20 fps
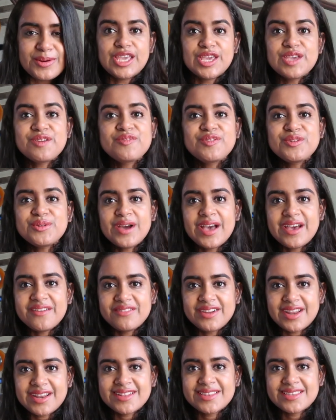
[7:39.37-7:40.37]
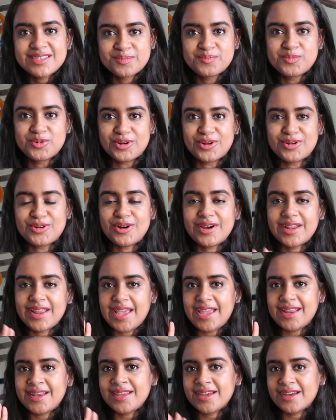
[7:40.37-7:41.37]
If you have read this book or
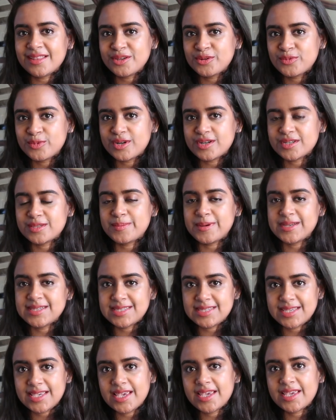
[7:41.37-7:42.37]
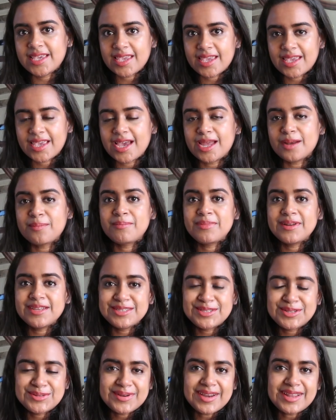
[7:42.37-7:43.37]
any other works by C.A. Kincaid, please
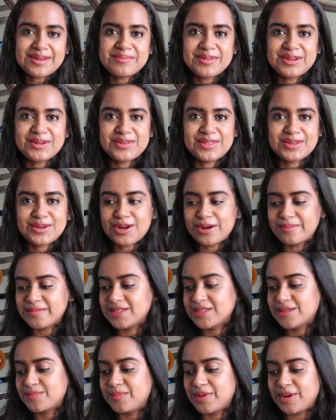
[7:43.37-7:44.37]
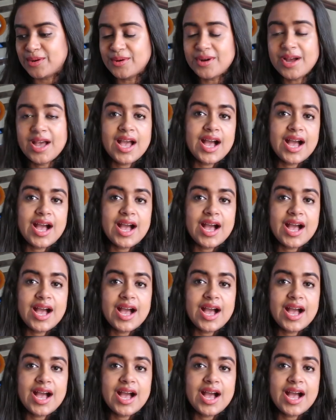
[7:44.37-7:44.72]
do let me know in the comments below.